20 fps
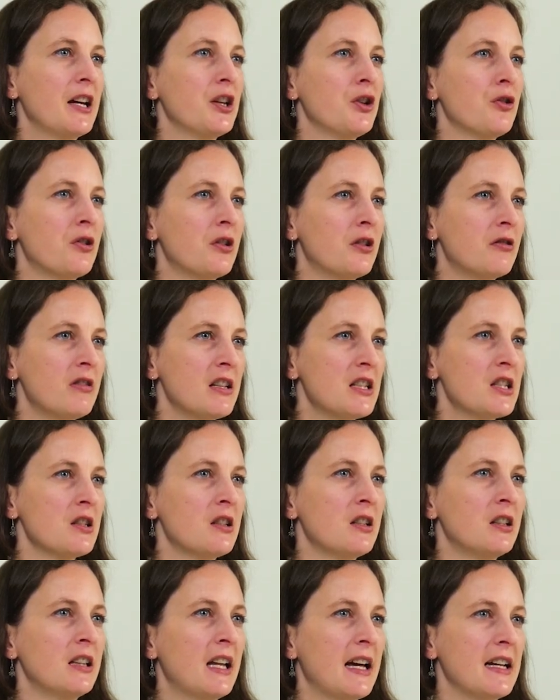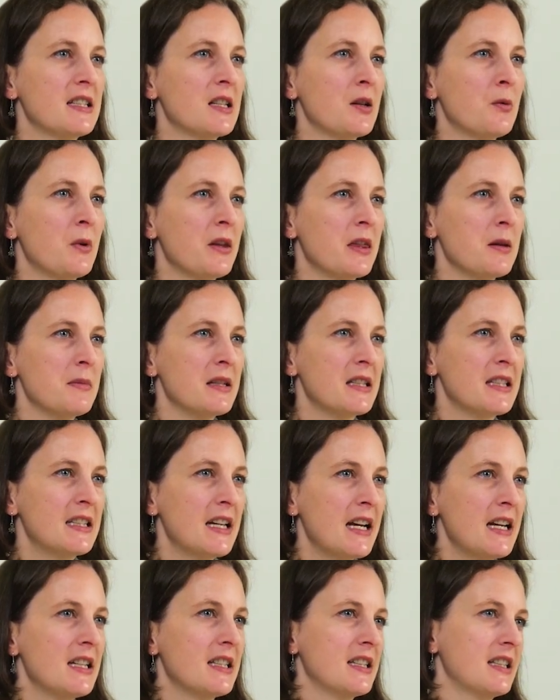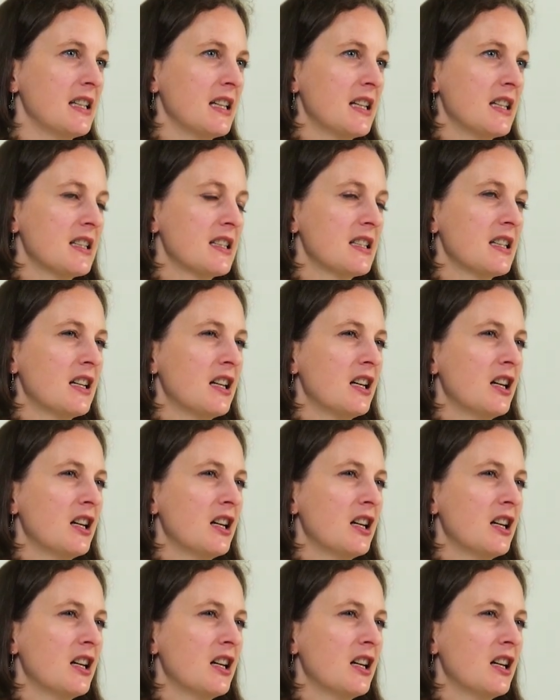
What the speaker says: at your original letter with the mistakes in it,